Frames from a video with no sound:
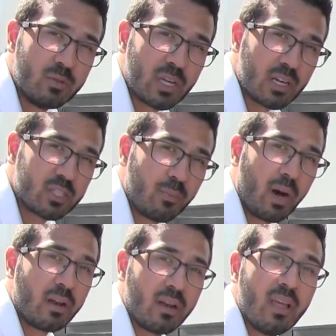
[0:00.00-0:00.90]
You touch a
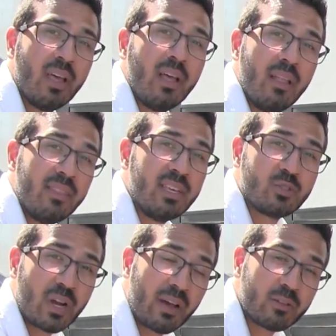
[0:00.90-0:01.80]
button, the
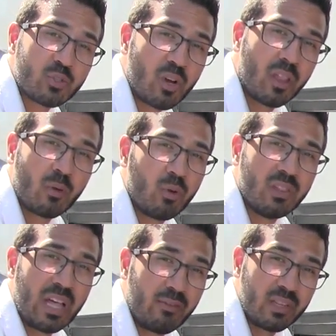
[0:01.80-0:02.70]
travel trailer
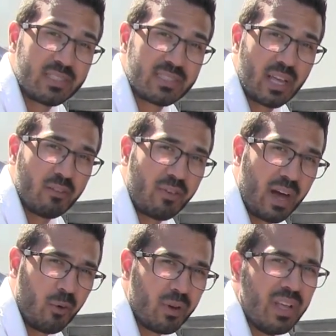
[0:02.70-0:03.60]
will level itself
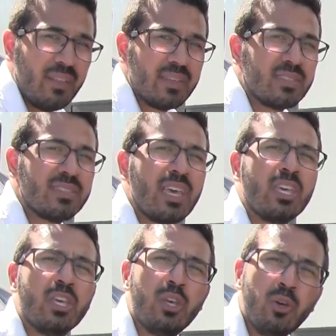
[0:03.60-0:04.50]
out. This is a
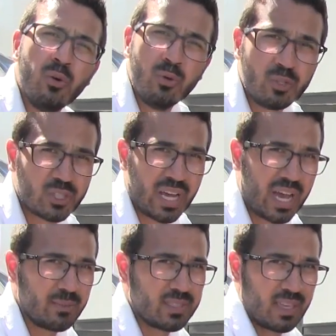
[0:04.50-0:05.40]
huge
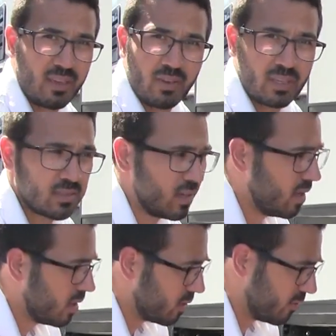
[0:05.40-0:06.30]
time savings.
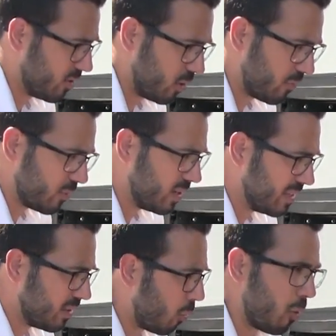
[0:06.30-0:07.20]
you know, if
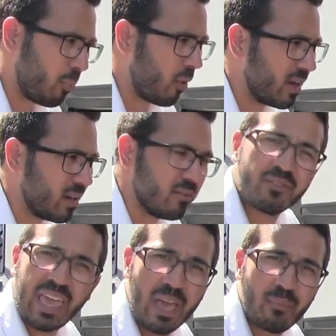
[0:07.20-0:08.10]
you the whole point
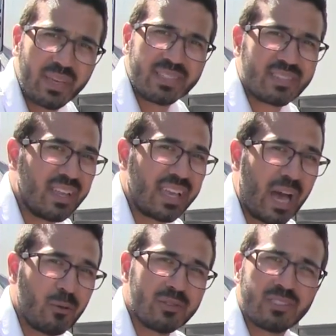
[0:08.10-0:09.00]
of camping is getting
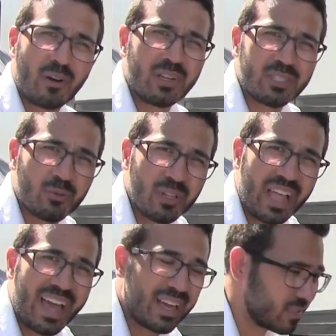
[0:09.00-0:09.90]
out and starting to
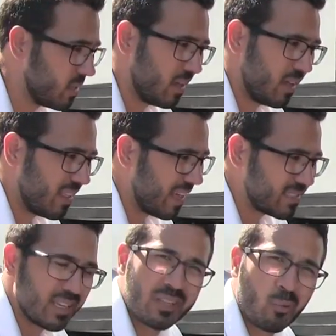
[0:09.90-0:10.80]
relax,
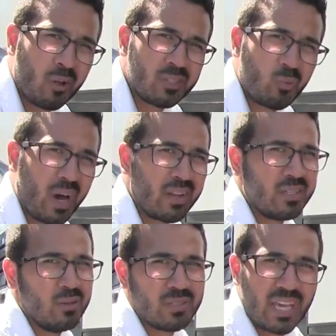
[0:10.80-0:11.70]
last thing in the world you want to
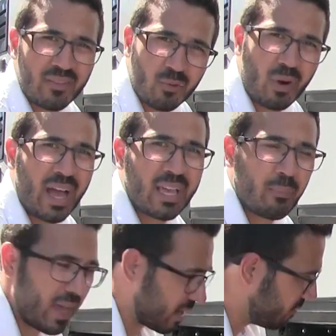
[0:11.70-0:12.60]
do is have to rock
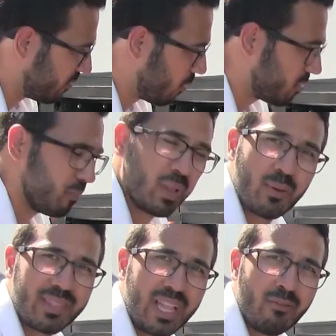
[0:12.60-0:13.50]
it back and forth and
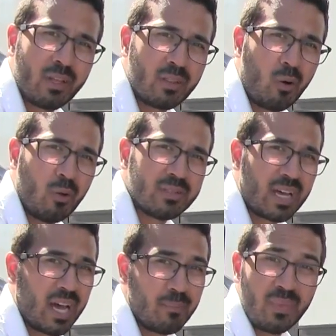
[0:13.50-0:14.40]
play with leveling the whole
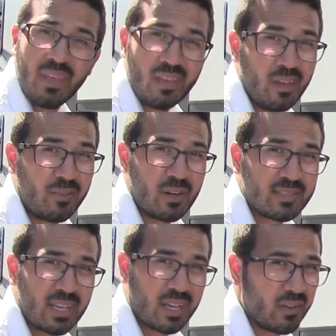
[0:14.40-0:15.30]
time. If you're
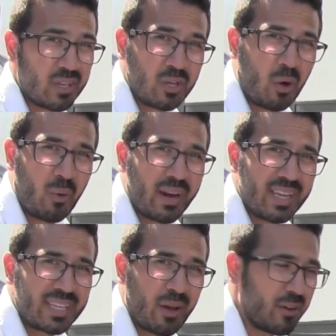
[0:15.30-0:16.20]
sick of it, you don't want to
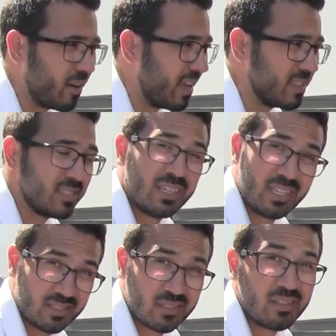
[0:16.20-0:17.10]
get down on your hands and
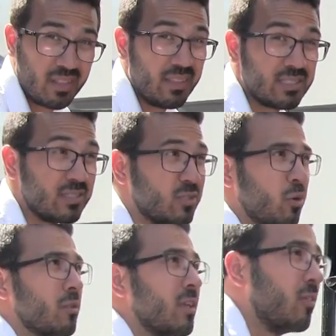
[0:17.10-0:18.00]
knees, this is
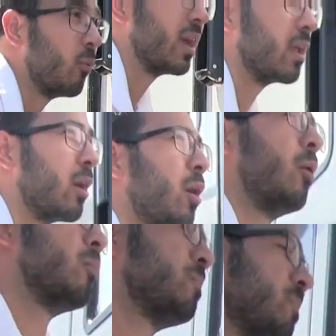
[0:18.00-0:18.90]
certainly the way to go.